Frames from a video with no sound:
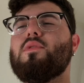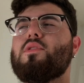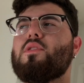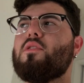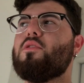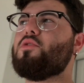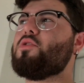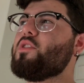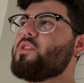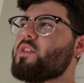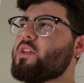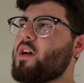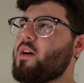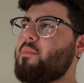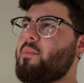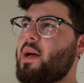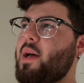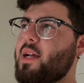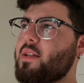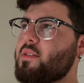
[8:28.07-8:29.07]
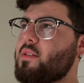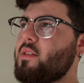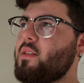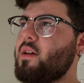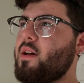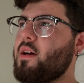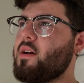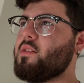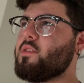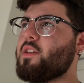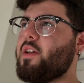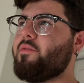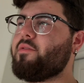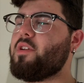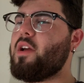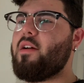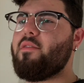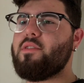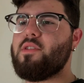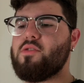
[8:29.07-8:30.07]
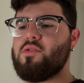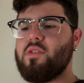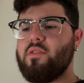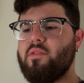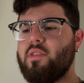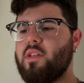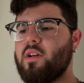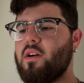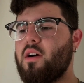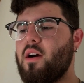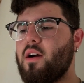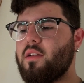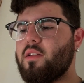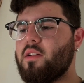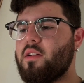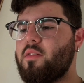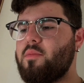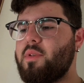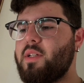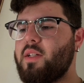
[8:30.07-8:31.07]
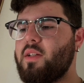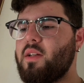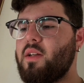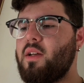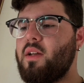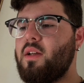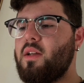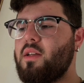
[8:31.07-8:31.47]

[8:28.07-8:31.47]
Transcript: So just got back to the house after having driven the car a little bit.